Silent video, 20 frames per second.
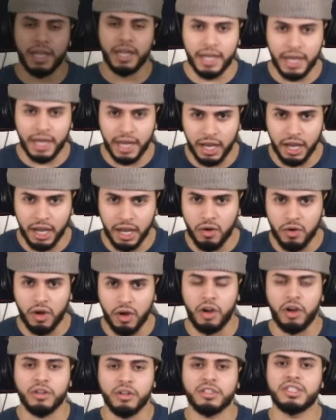Canelo
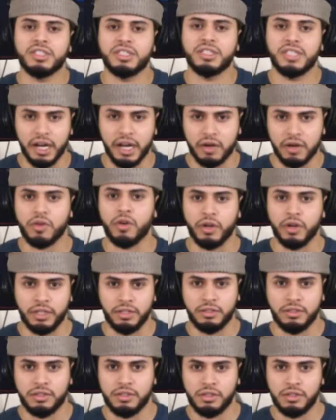on
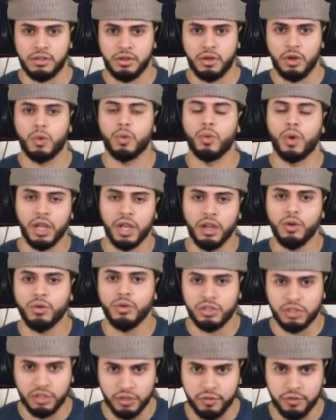steroids will
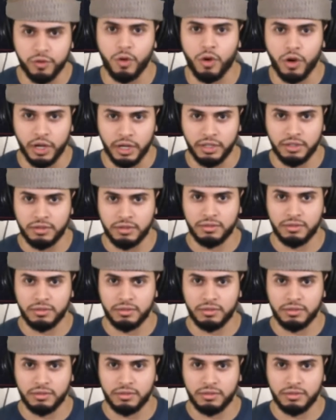lose to Floyd.